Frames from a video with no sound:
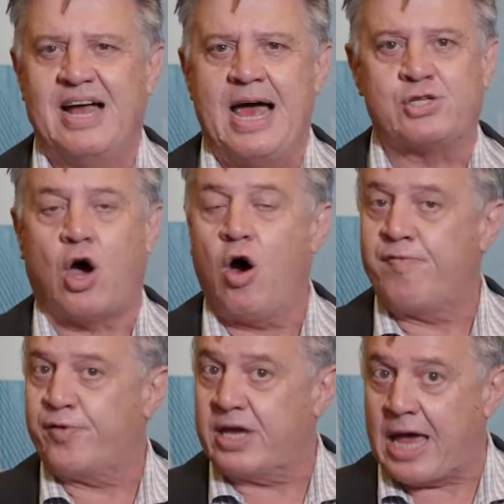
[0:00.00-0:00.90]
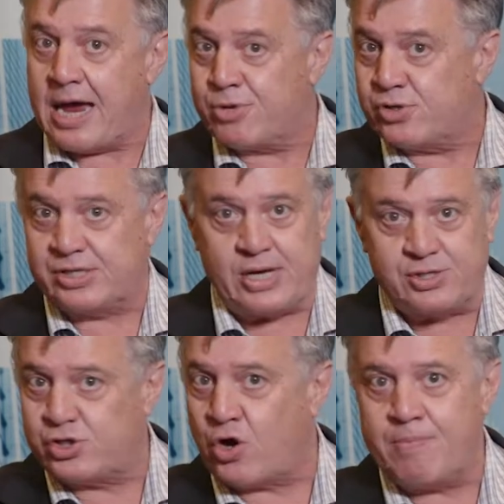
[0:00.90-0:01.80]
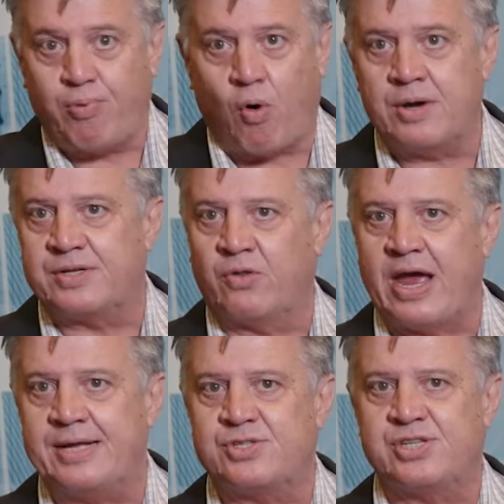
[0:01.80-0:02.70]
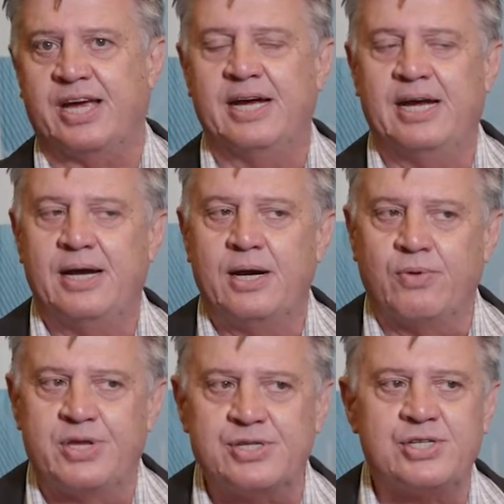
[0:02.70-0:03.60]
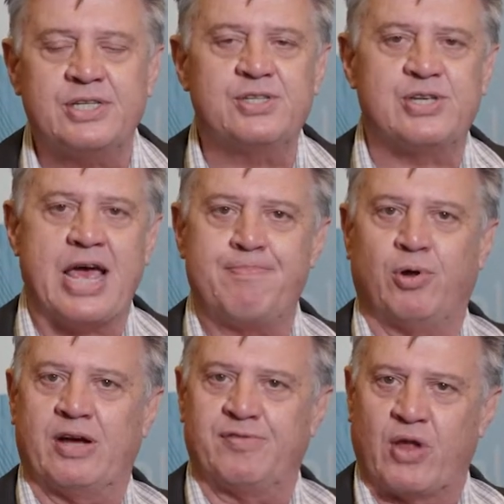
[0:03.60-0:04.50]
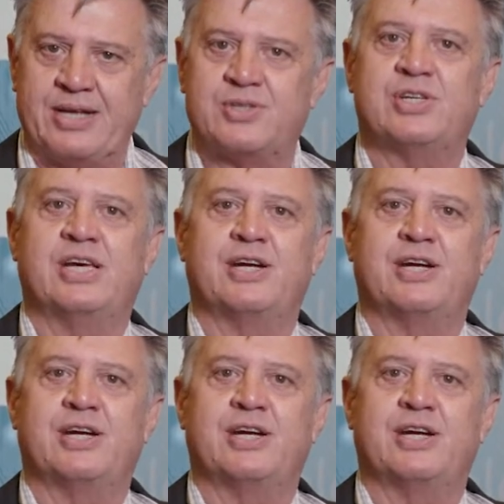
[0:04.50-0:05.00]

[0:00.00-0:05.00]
And so, oh, for the gamers, it's so important to latency. Well, this is an example of latency in an